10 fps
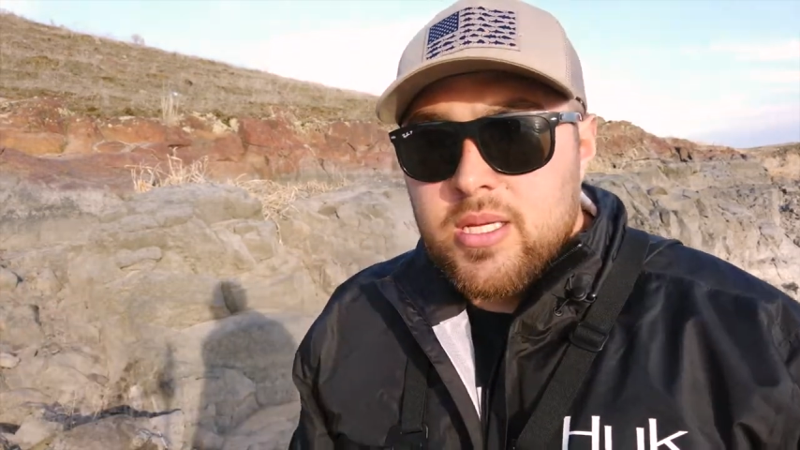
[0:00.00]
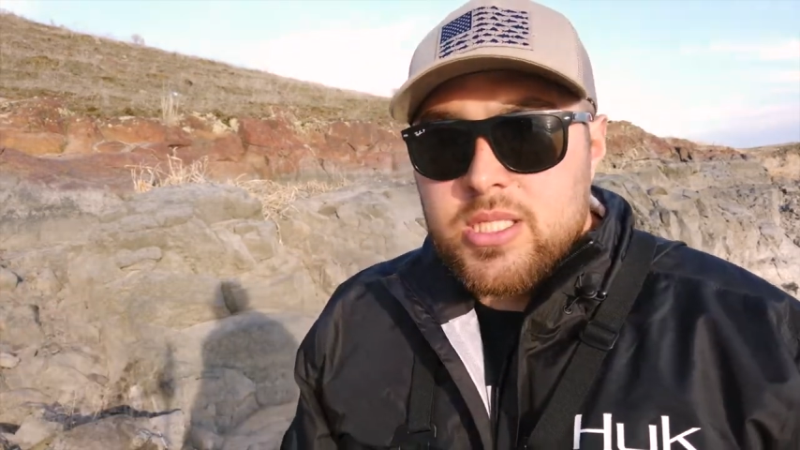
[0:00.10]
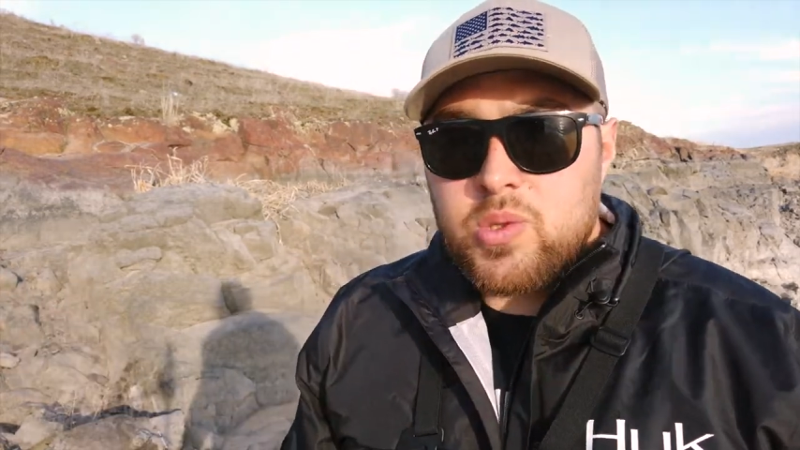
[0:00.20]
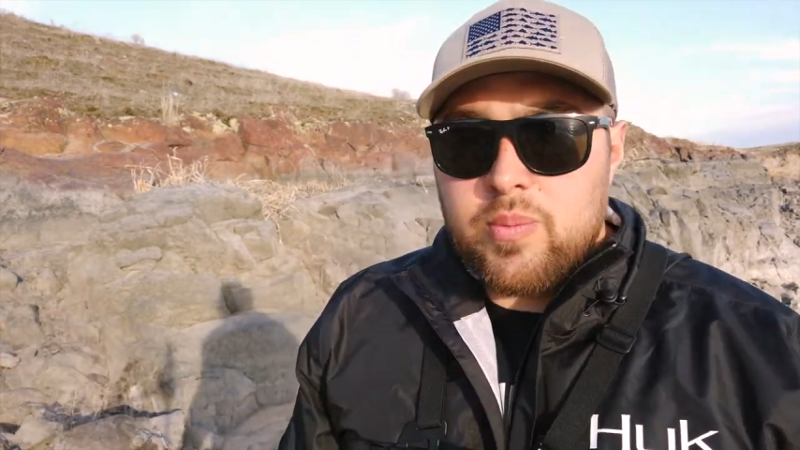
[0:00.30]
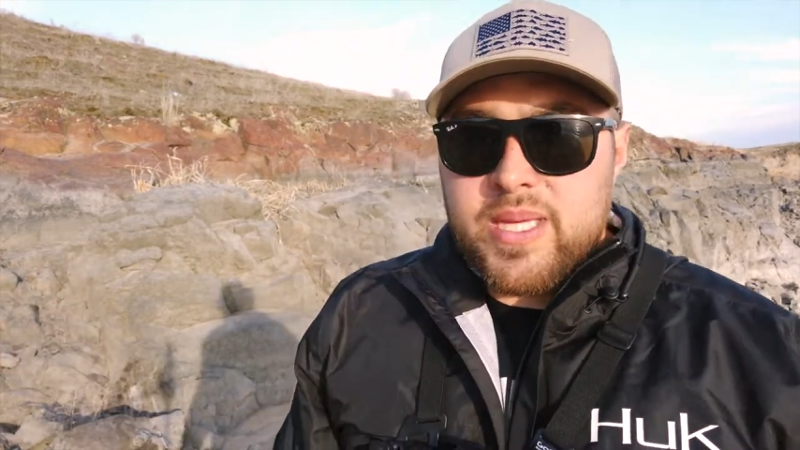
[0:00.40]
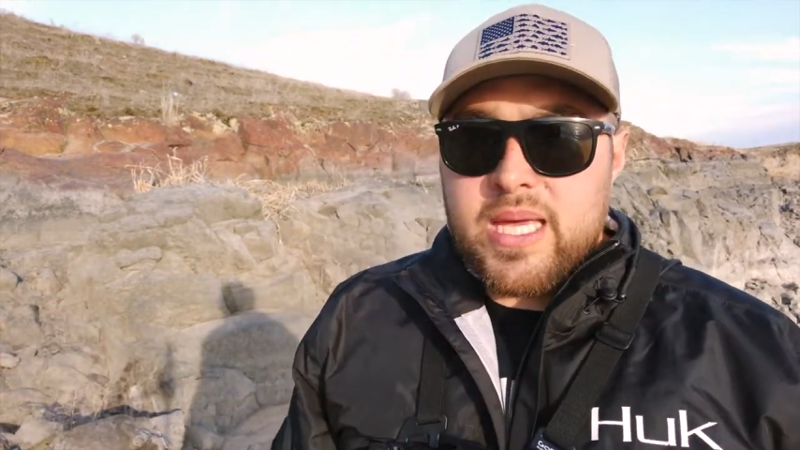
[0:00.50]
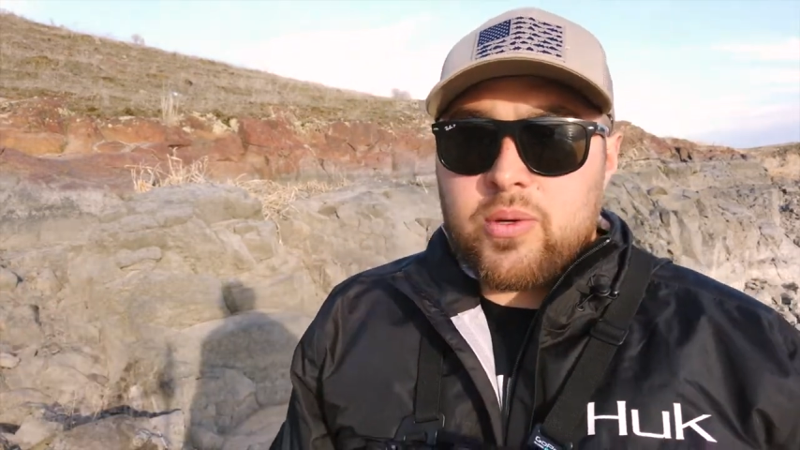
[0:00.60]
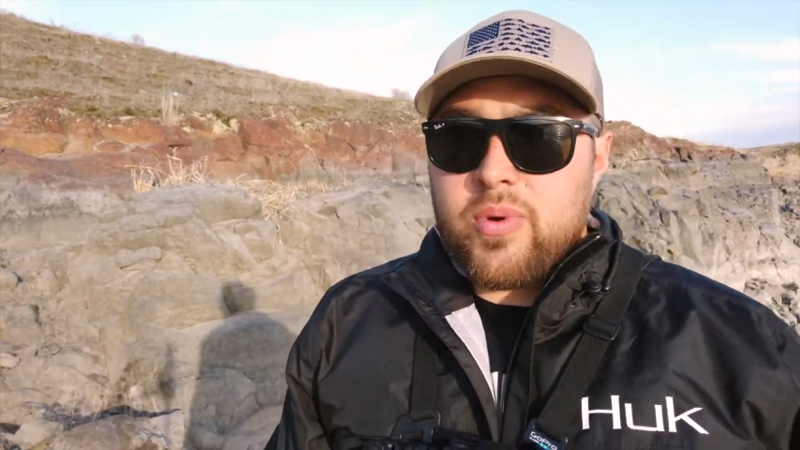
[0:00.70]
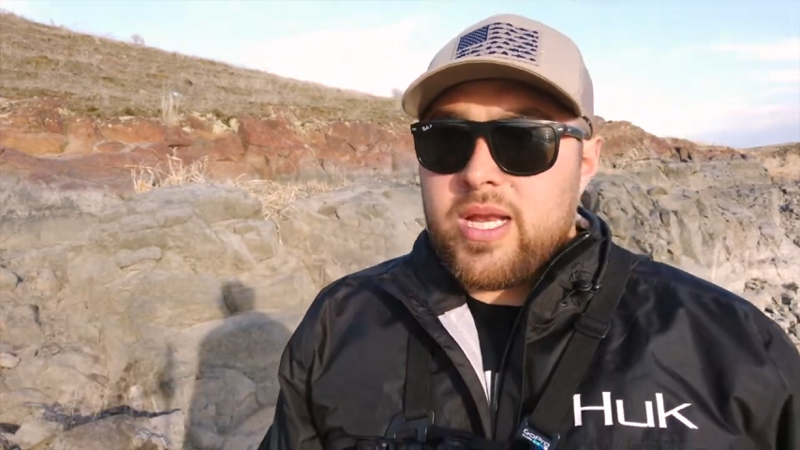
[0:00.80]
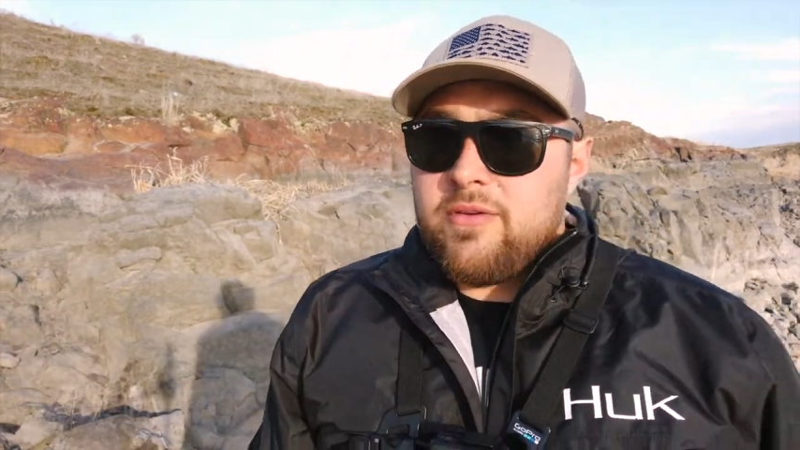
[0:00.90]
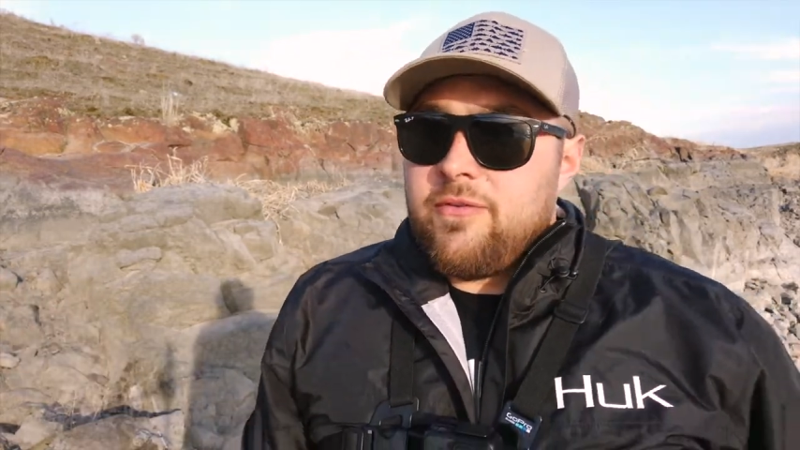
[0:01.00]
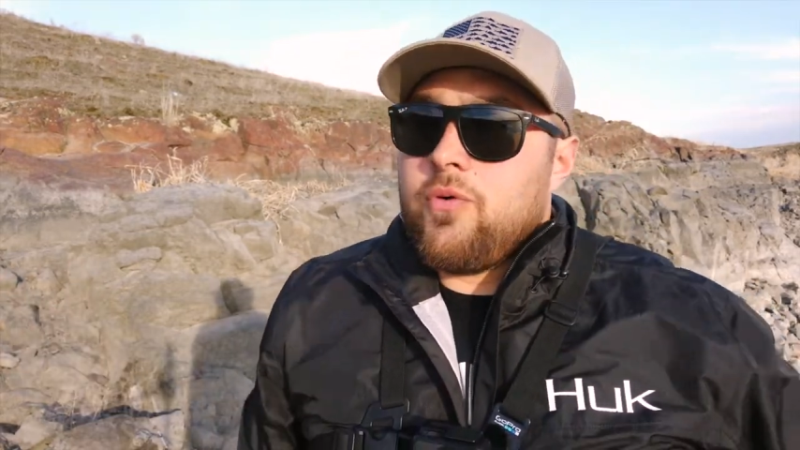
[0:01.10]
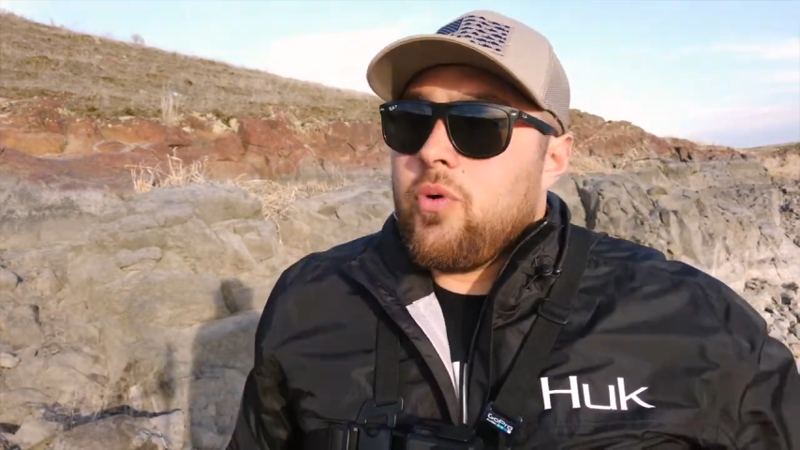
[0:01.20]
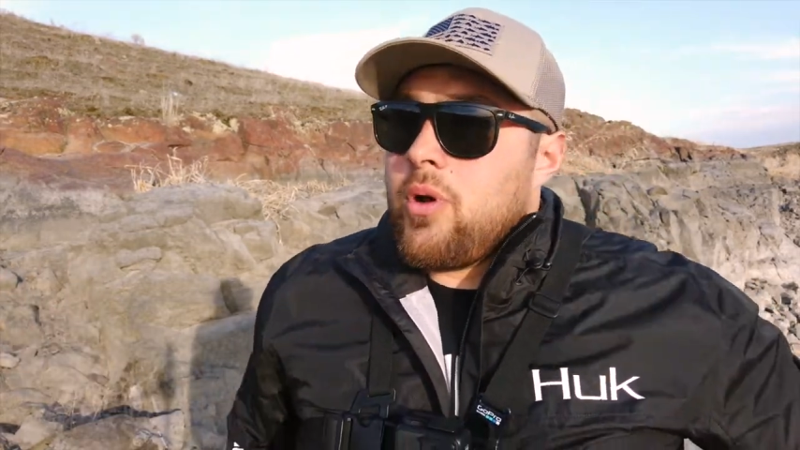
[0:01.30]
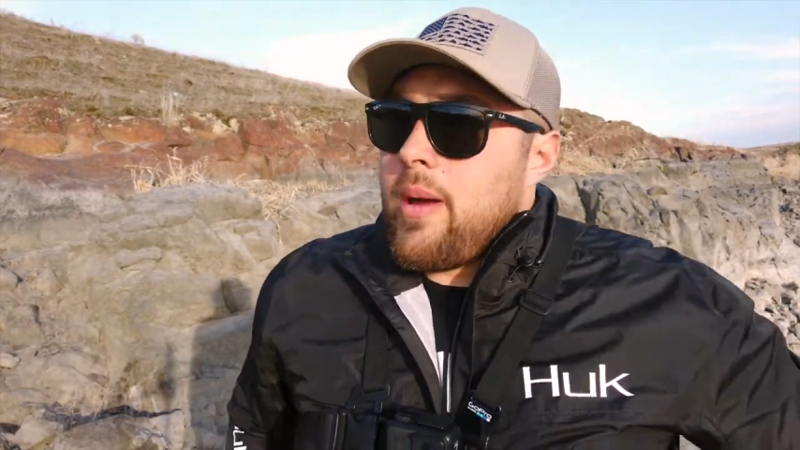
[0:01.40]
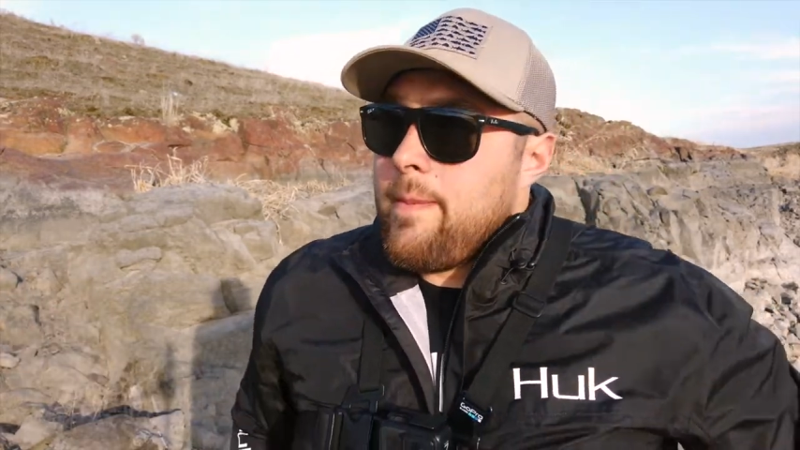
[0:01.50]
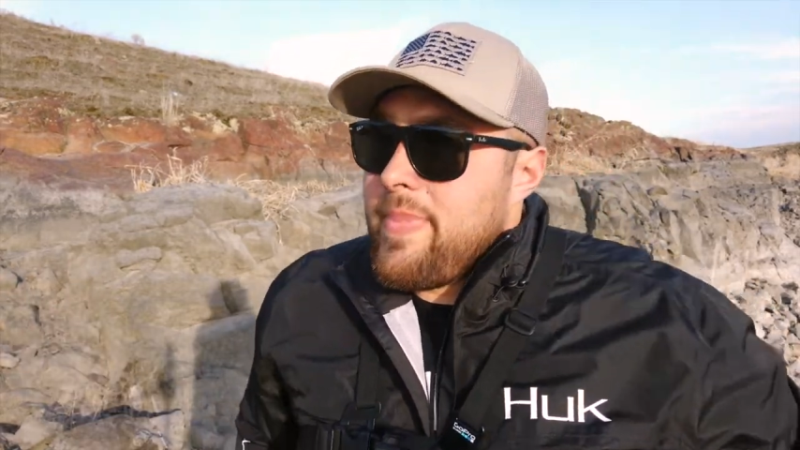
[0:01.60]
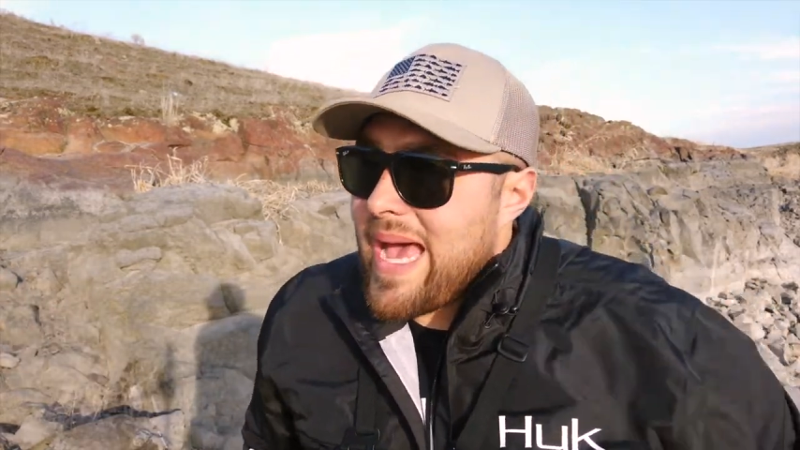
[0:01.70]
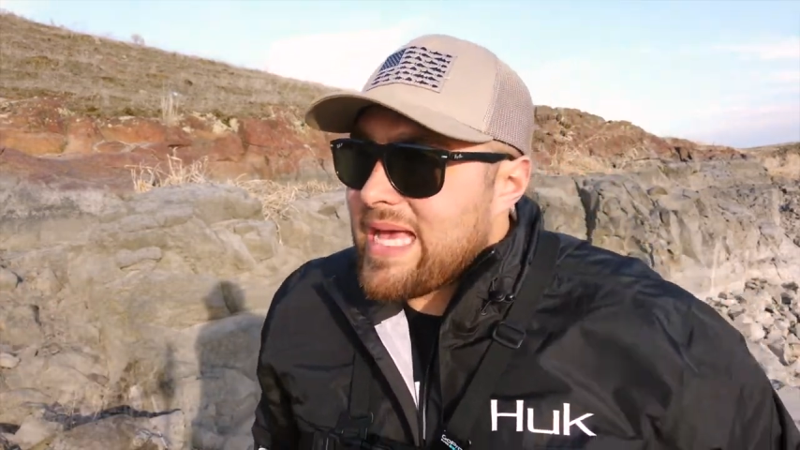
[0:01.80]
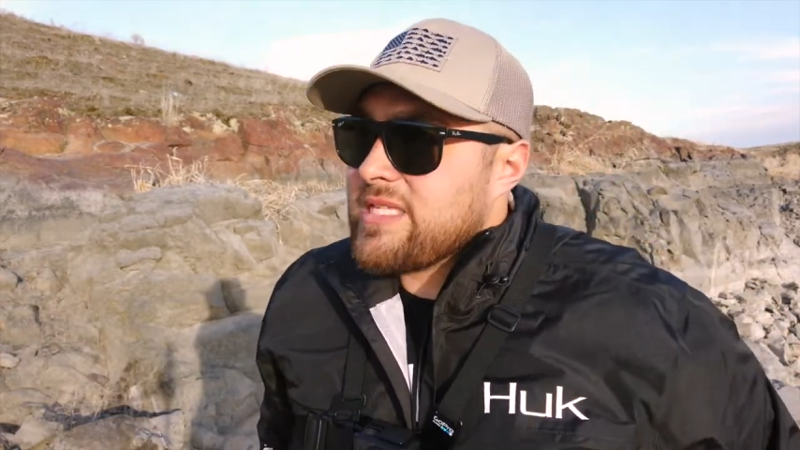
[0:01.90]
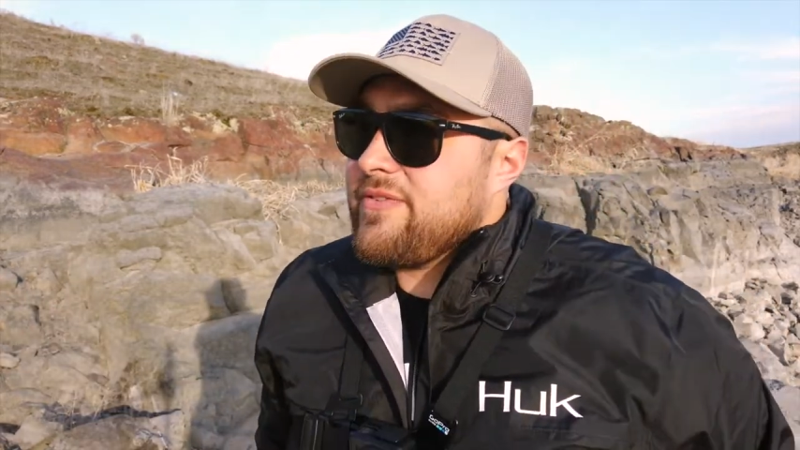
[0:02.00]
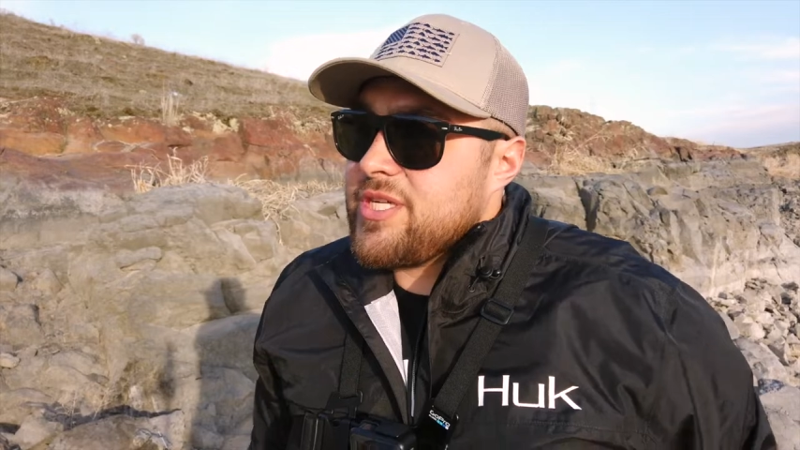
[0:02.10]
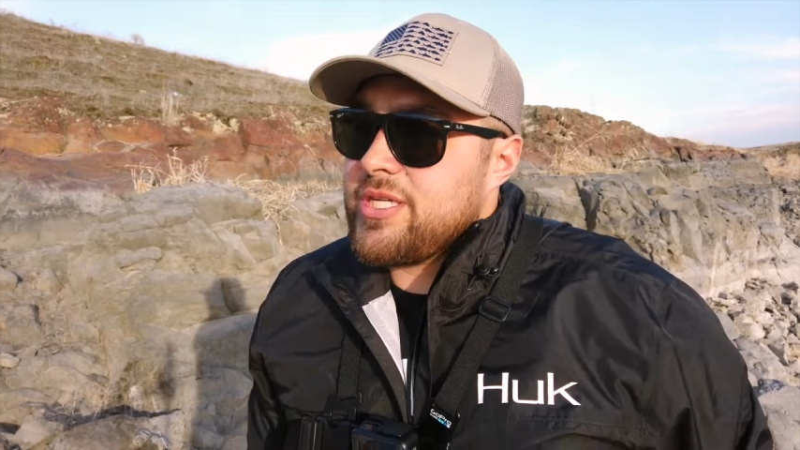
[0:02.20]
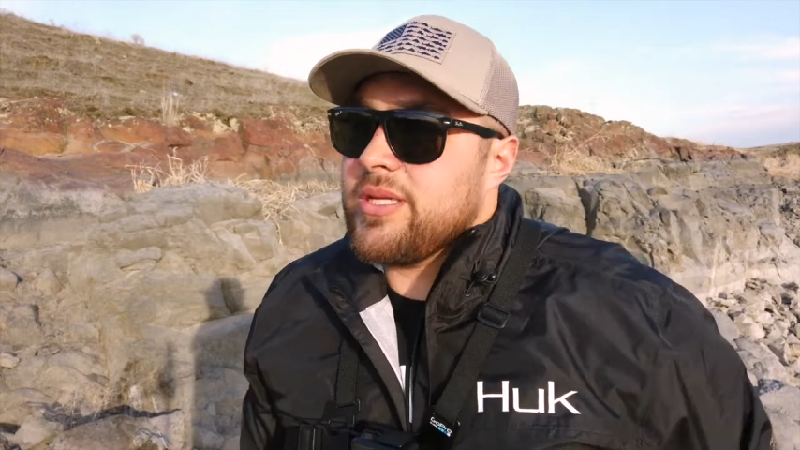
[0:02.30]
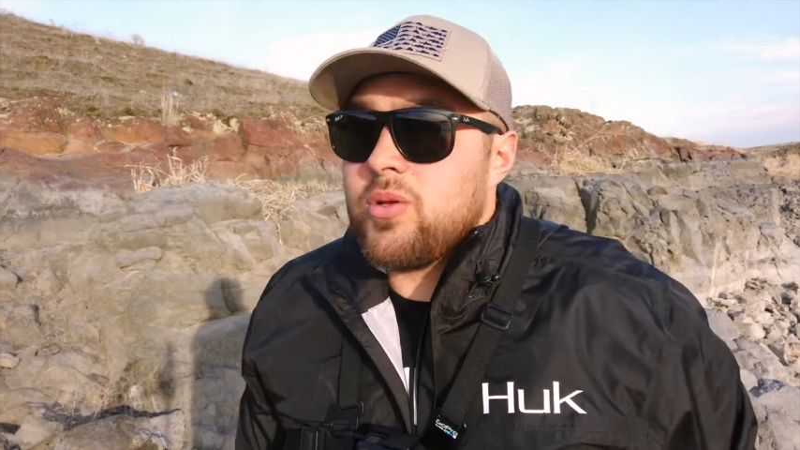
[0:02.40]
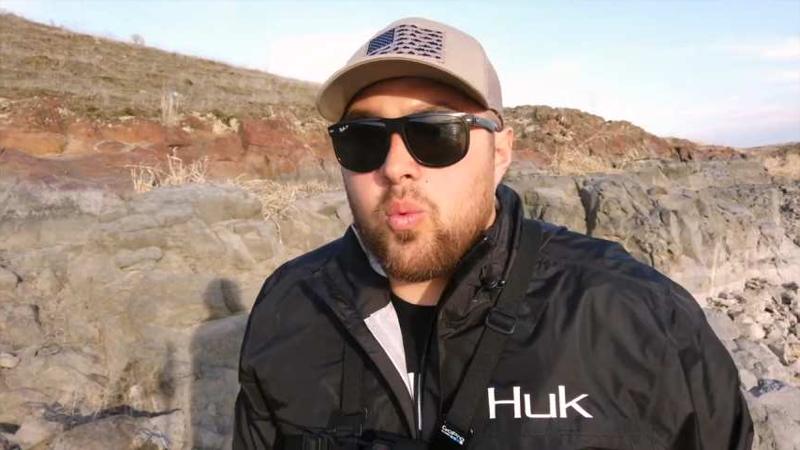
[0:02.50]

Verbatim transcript: So we'll be getting ready for bass fishing.